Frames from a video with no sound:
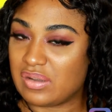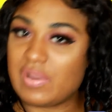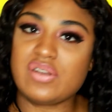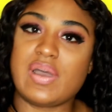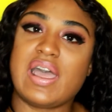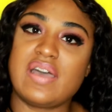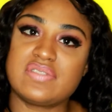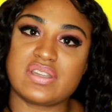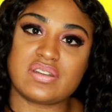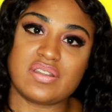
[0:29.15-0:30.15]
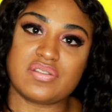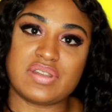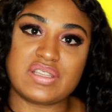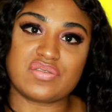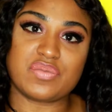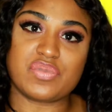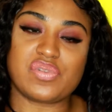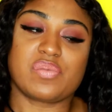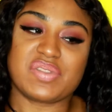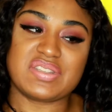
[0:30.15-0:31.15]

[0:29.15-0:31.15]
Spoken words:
Wait, no, I have done another lace front before,